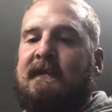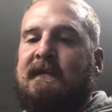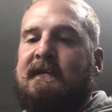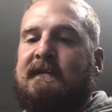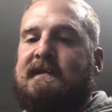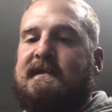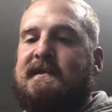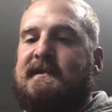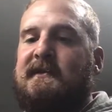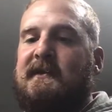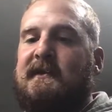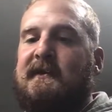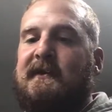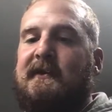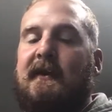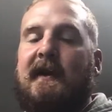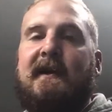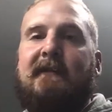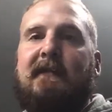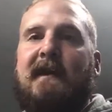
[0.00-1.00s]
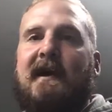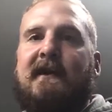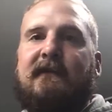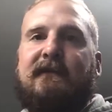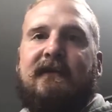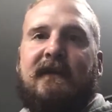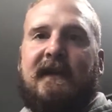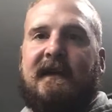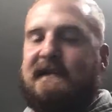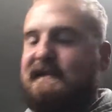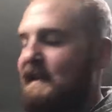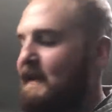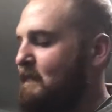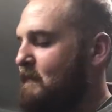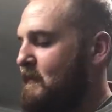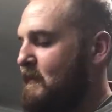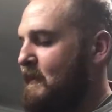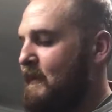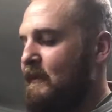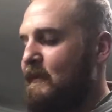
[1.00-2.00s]
it's 200 grain monoflex. I haven't
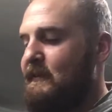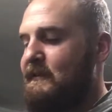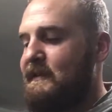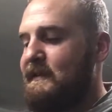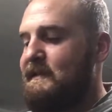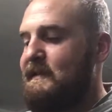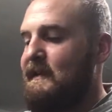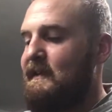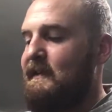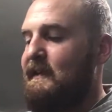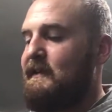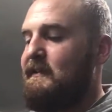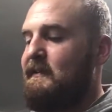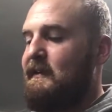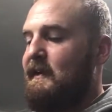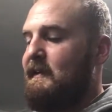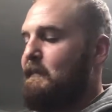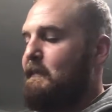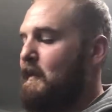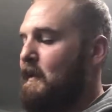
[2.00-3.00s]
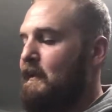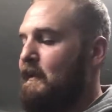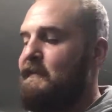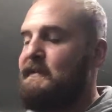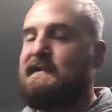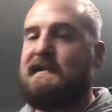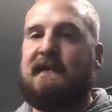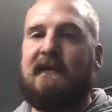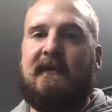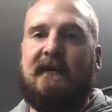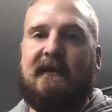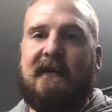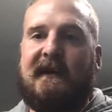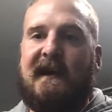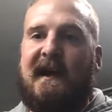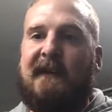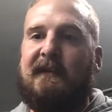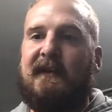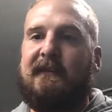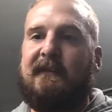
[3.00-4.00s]
really looked a ton into it. I believe it's an all
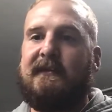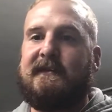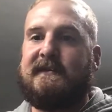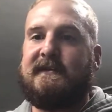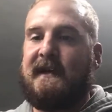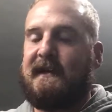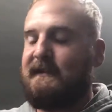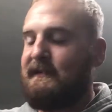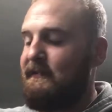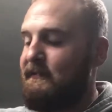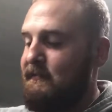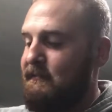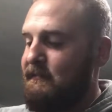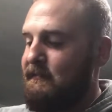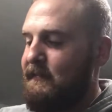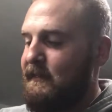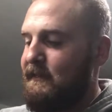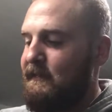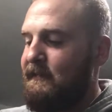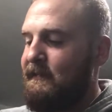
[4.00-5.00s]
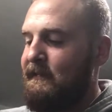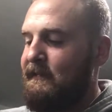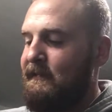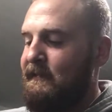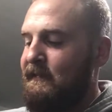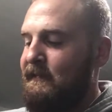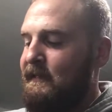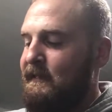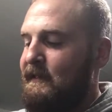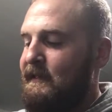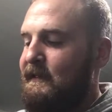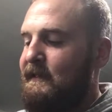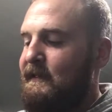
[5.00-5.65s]
copper projectile, but it